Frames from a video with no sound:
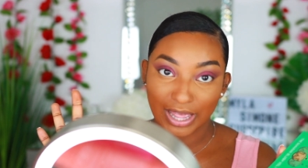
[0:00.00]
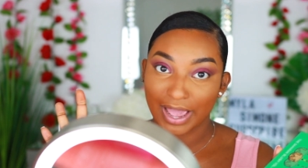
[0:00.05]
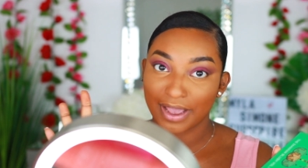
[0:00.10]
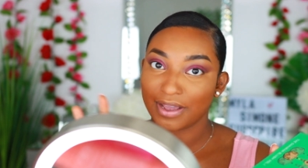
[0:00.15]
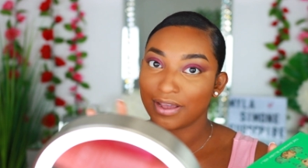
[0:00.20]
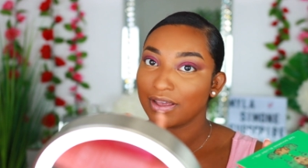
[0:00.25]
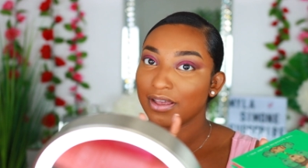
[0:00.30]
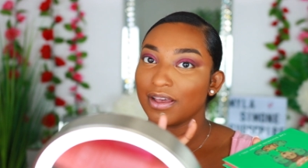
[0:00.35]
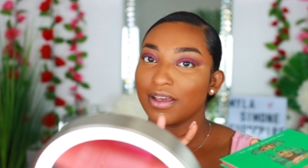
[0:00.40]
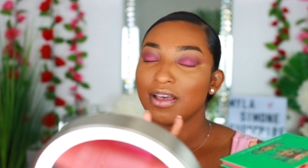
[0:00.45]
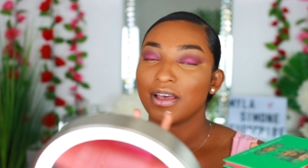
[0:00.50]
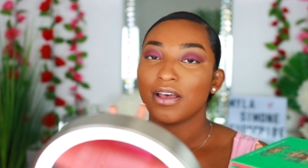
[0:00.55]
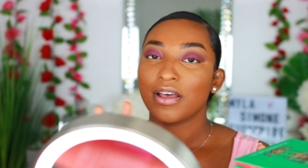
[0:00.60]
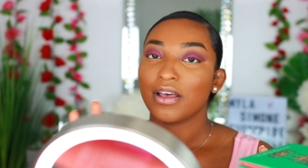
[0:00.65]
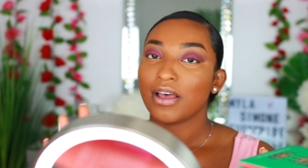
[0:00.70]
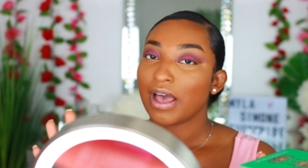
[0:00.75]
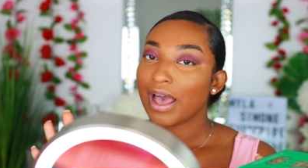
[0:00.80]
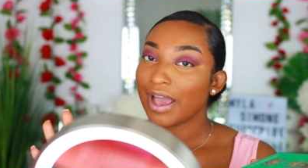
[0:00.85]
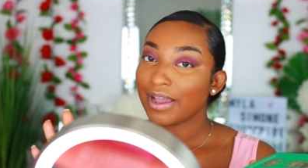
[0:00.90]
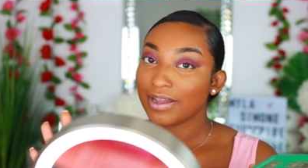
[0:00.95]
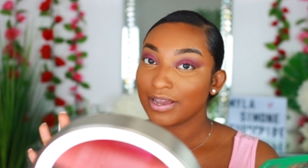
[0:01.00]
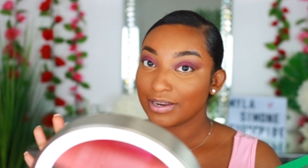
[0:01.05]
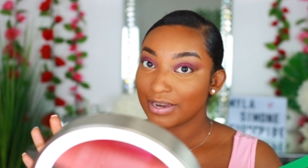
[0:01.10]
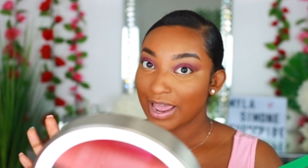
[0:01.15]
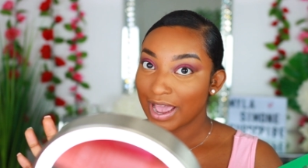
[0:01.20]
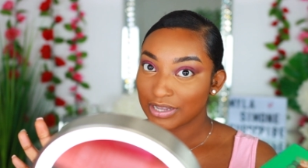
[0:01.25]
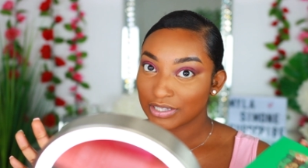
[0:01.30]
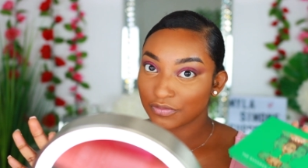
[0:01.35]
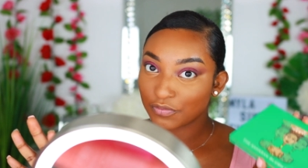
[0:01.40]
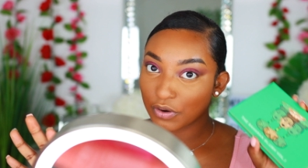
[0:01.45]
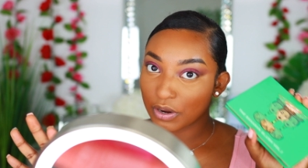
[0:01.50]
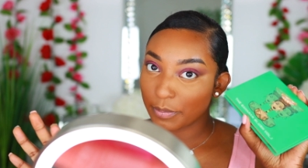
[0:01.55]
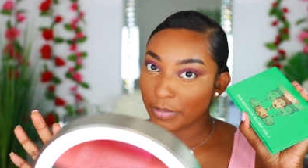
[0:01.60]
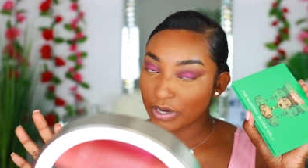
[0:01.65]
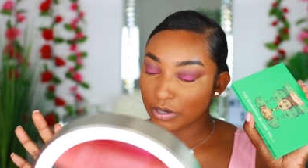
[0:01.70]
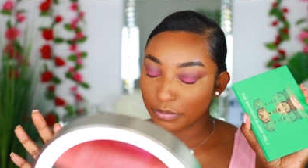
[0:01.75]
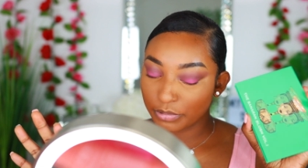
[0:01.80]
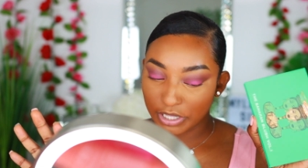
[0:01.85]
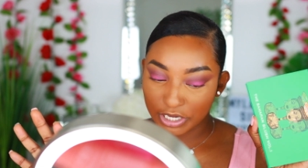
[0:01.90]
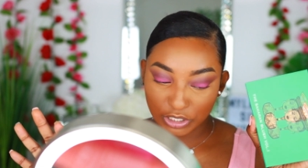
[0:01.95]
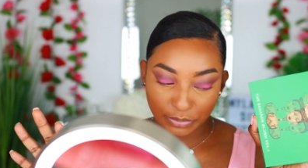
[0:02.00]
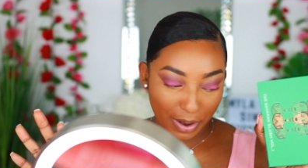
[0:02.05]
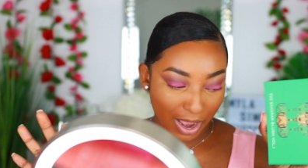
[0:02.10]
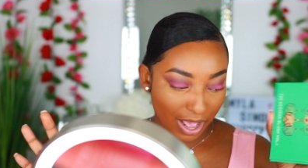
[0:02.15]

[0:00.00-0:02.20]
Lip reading: Like, I couldn't ask for a better blush